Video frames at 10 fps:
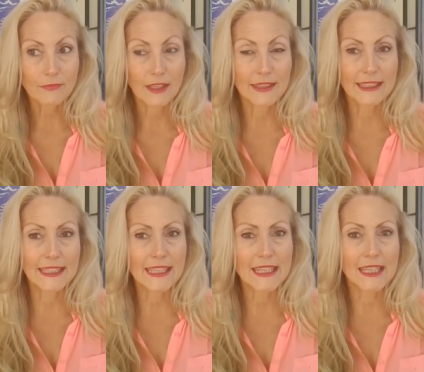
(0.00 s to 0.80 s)
the
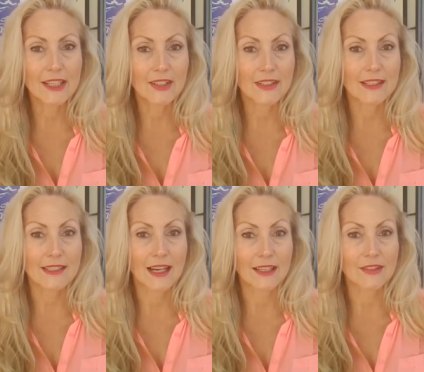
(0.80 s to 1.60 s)
key here is
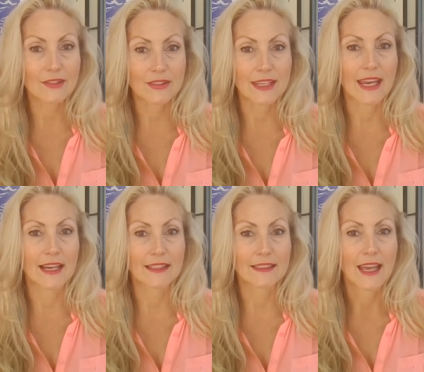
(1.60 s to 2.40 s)
to
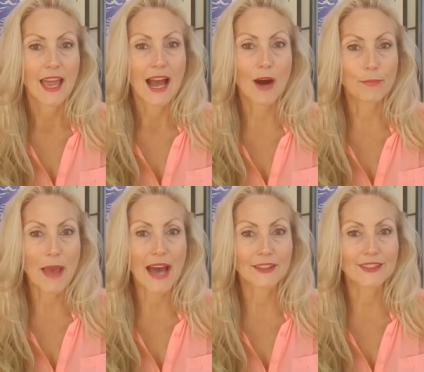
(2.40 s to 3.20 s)
understand how
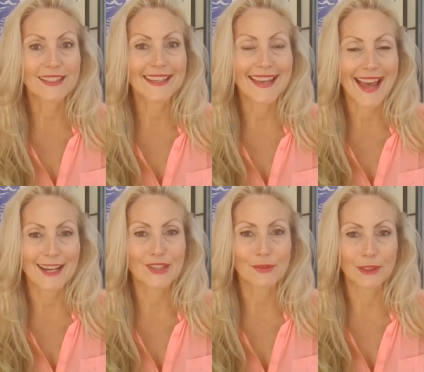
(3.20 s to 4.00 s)
patterning
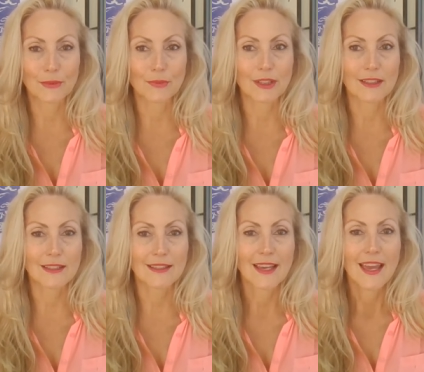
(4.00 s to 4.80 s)
actually
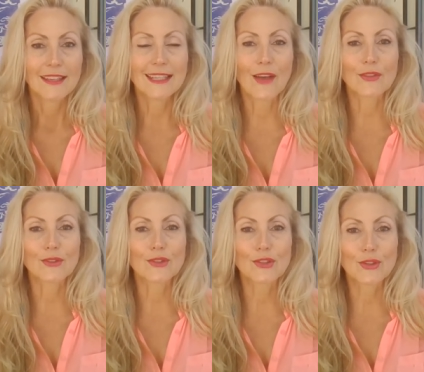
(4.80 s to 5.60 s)
works. Now
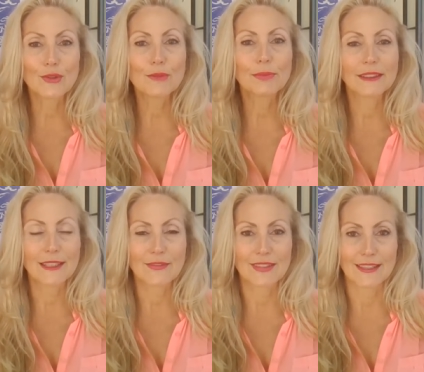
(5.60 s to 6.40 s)
there's two
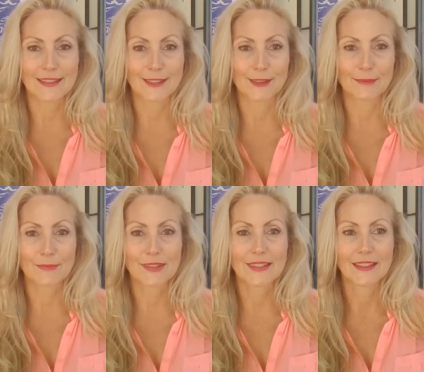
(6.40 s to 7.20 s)
belief
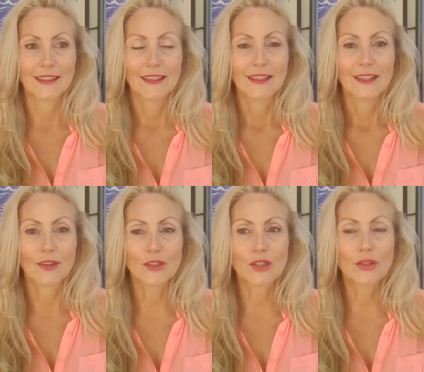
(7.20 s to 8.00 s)
systems
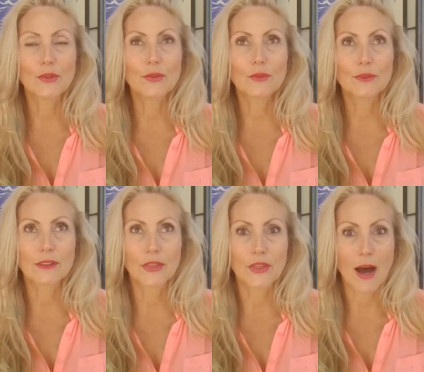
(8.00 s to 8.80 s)
or two
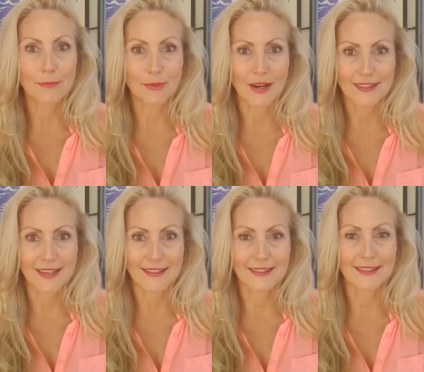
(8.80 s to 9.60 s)
thought
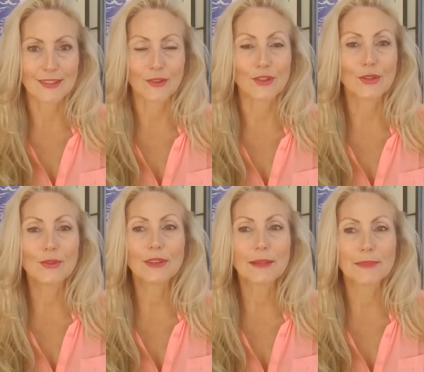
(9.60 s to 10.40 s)
processes or
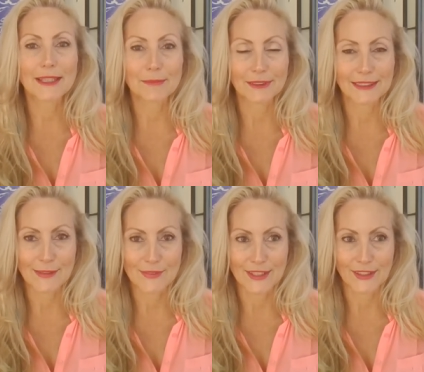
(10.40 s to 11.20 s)
two limiting
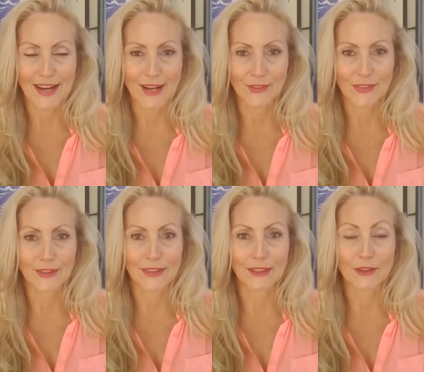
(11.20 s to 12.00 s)
beliefs that are out
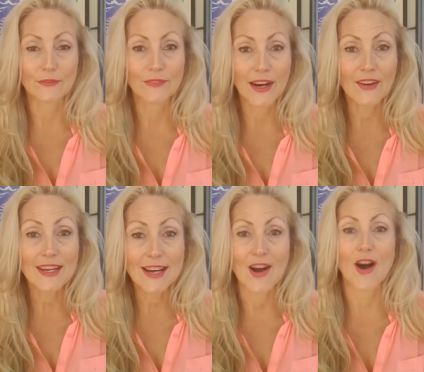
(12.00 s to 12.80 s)
there that are
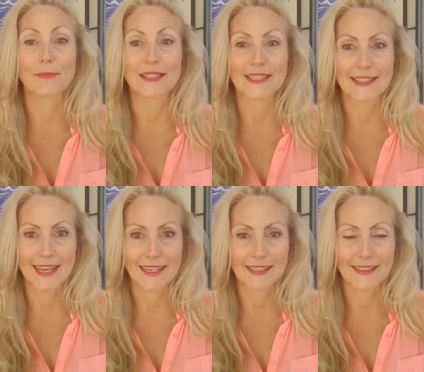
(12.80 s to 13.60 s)
very common
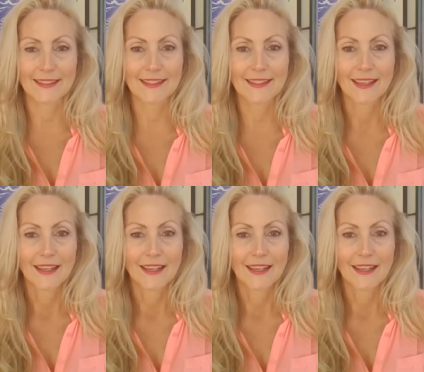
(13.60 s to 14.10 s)
sayings